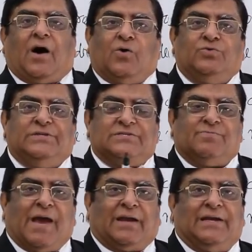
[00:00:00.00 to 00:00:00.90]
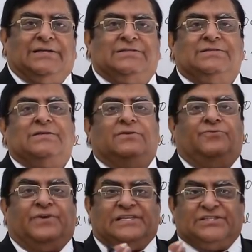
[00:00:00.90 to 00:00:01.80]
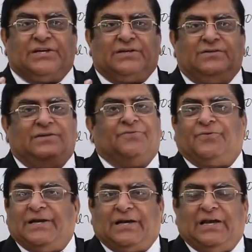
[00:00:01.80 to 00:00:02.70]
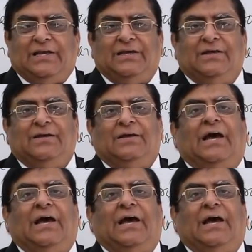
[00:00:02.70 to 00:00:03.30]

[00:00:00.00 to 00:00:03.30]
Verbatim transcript: how these magnets feature differently